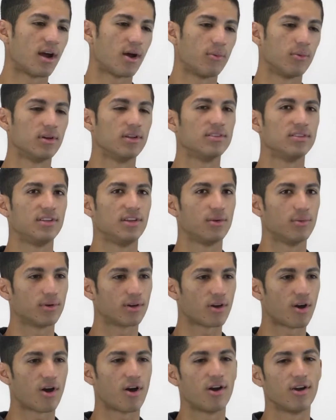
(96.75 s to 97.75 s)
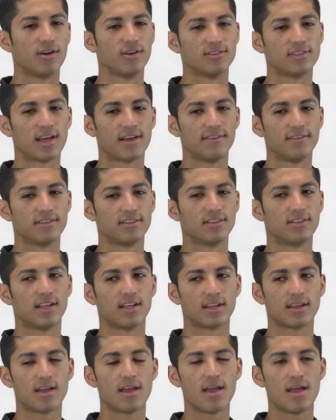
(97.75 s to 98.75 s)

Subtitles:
I want to deal with cars, having to like